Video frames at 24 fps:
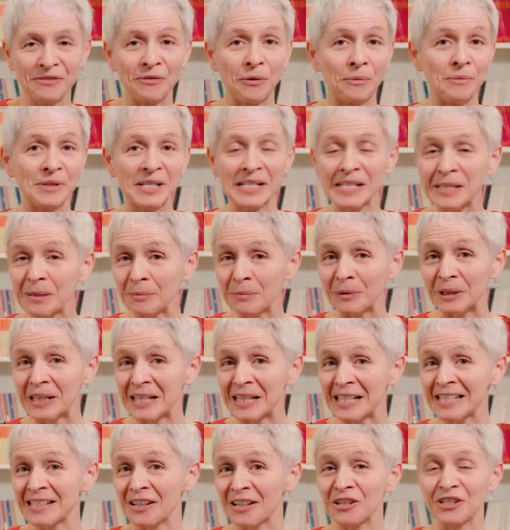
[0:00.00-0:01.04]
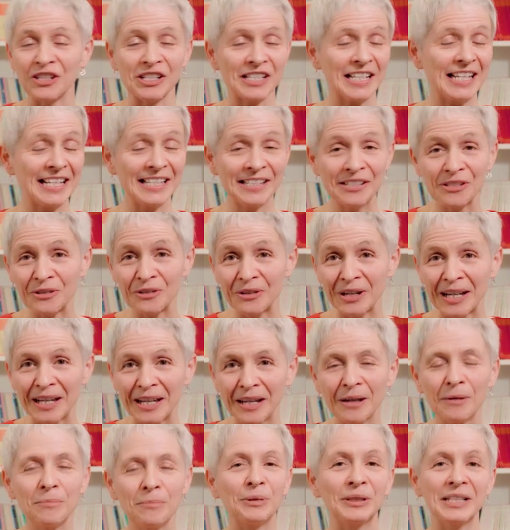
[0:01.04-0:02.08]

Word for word: from disciplines such as history,